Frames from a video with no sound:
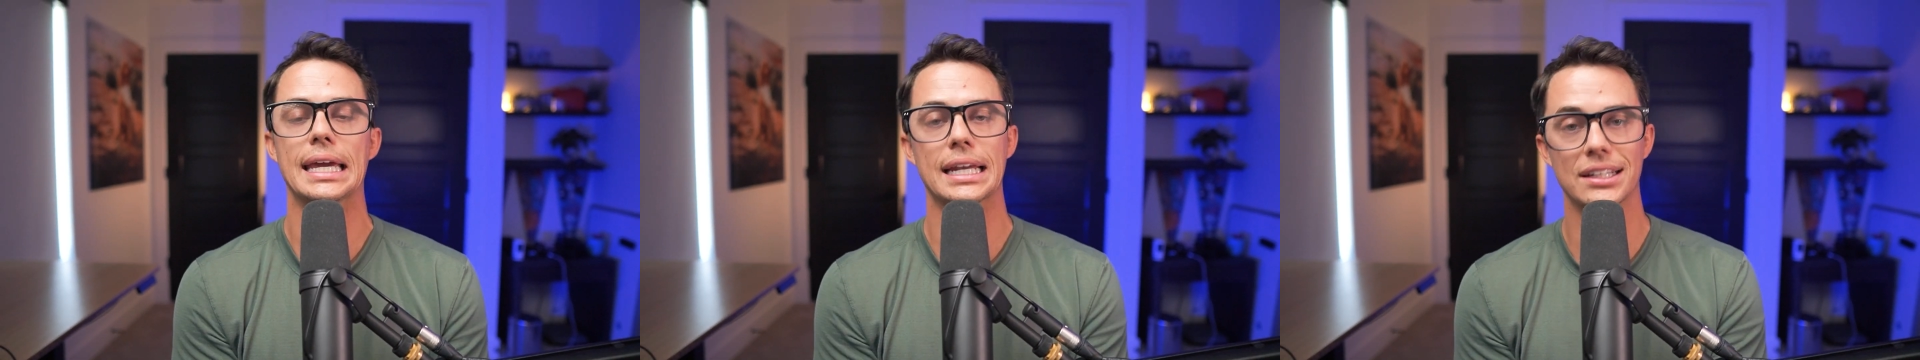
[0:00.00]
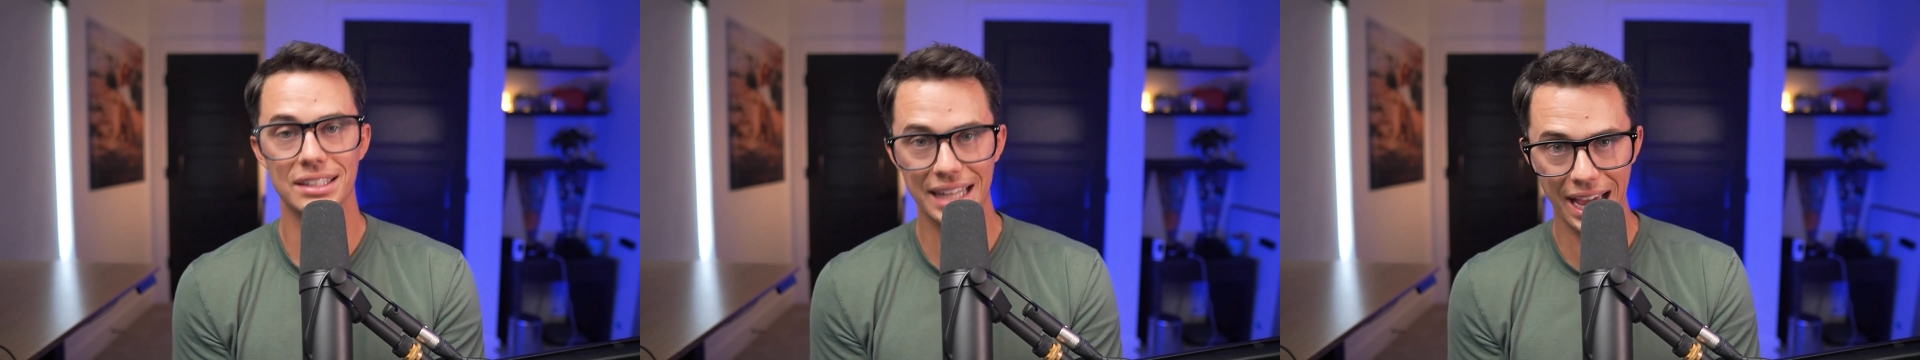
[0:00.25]
It
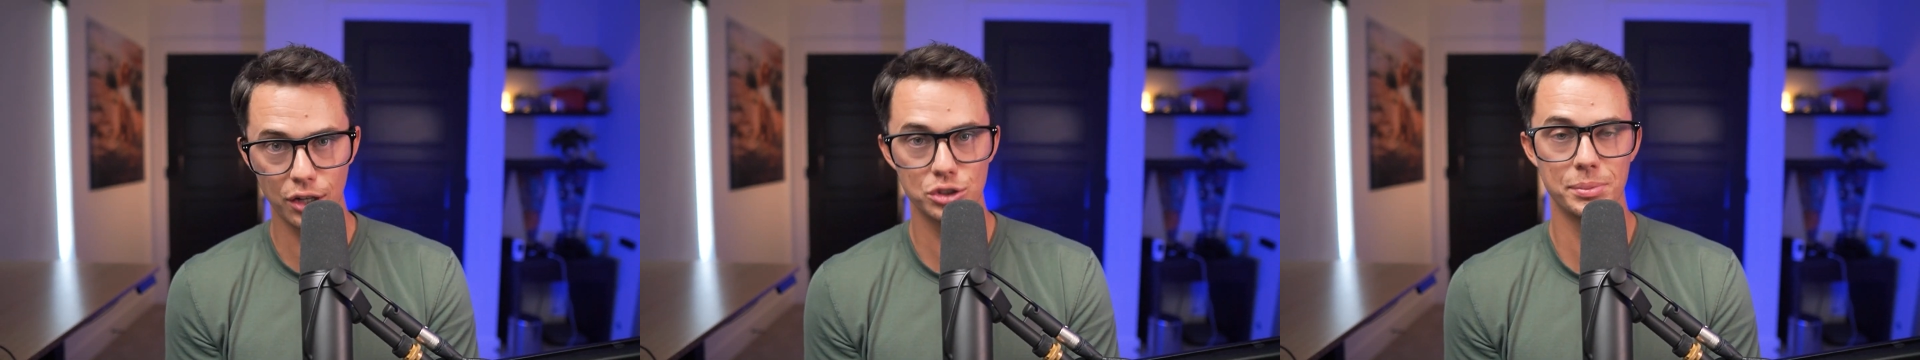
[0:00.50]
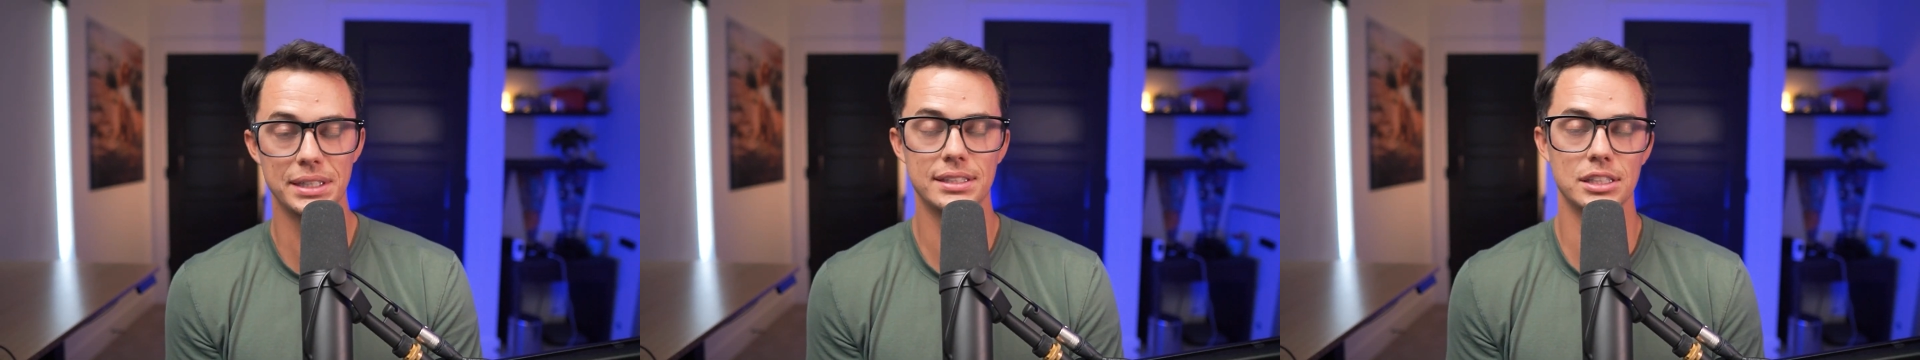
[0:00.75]
allows
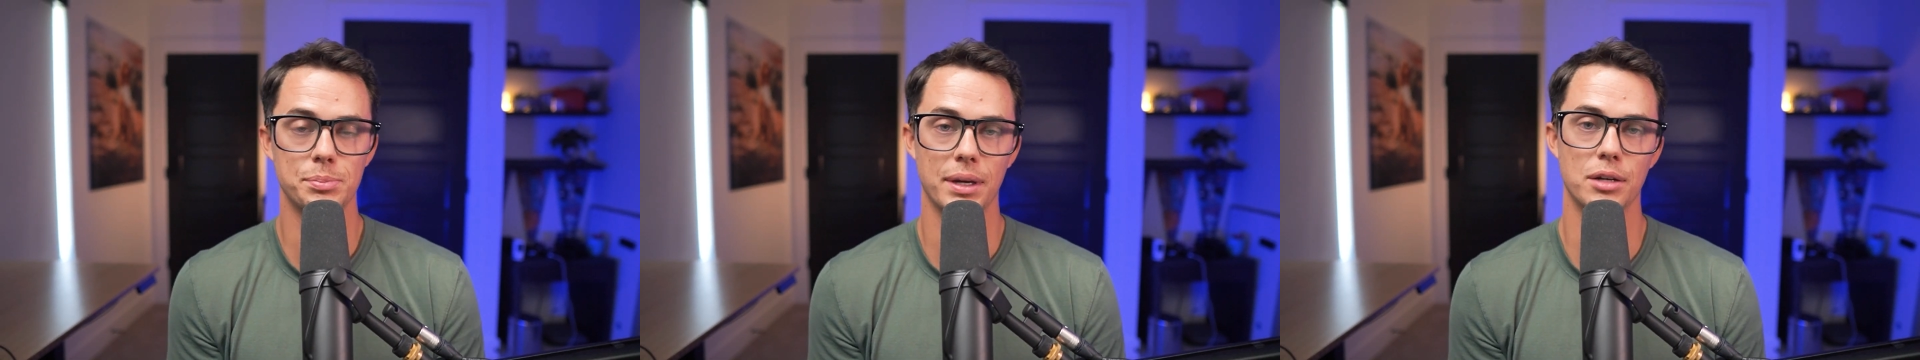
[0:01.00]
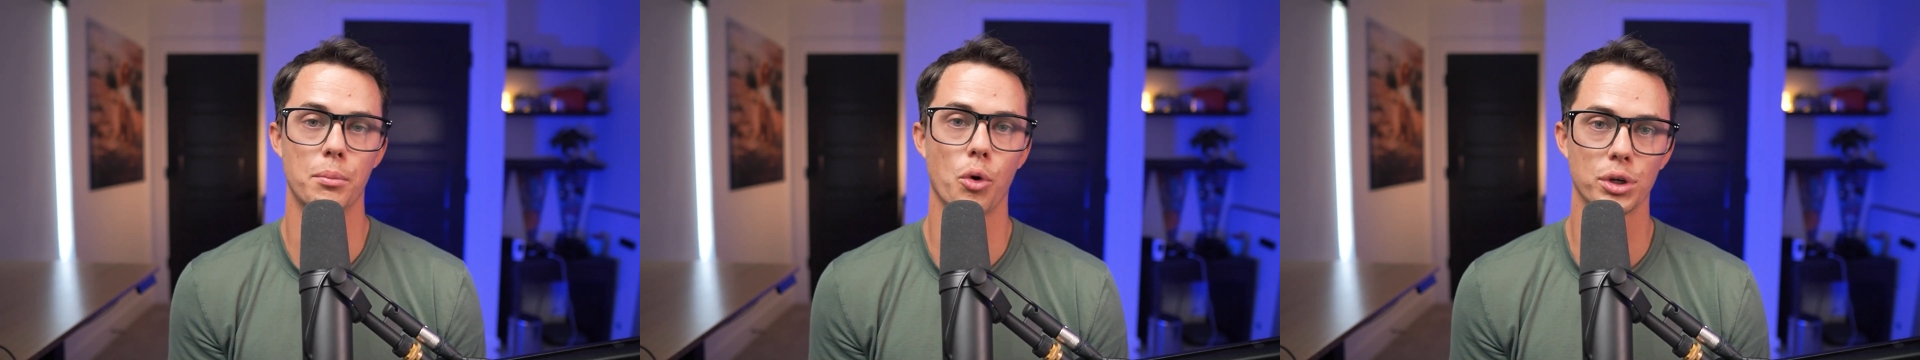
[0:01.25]
me to
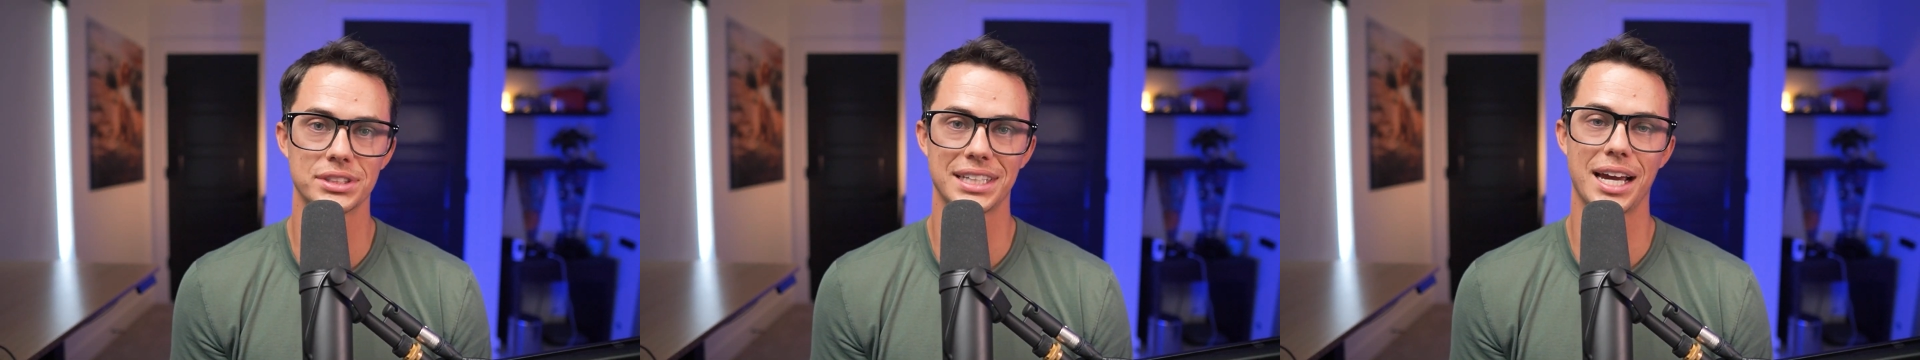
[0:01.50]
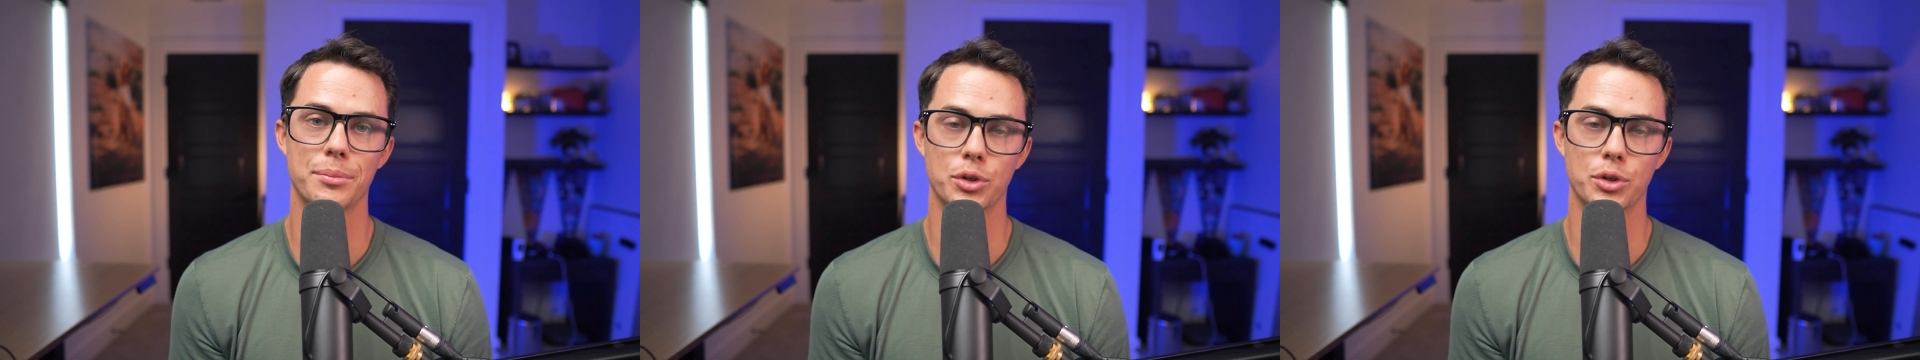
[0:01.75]
spend more time